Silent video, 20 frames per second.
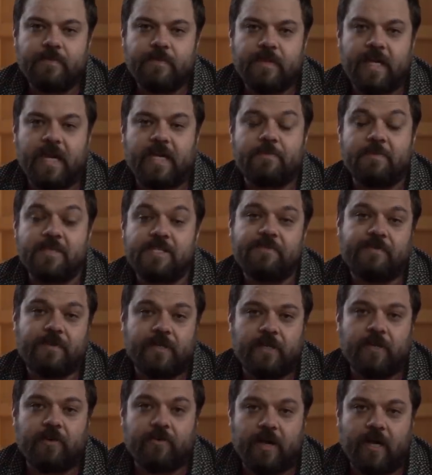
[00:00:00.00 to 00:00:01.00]
the
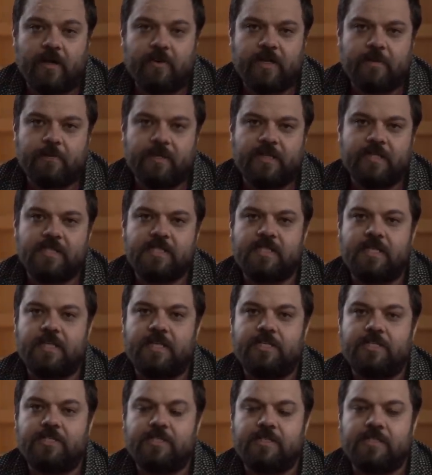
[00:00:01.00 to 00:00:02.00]
atmosphere around him at this
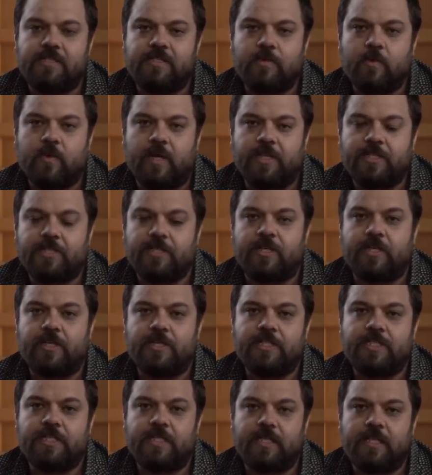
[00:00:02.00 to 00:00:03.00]
stage is quite
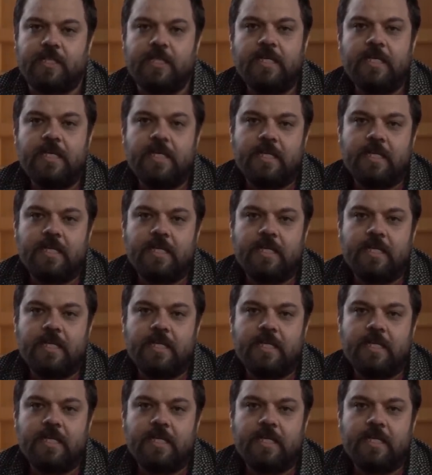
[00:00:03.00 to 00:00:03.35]
charged, and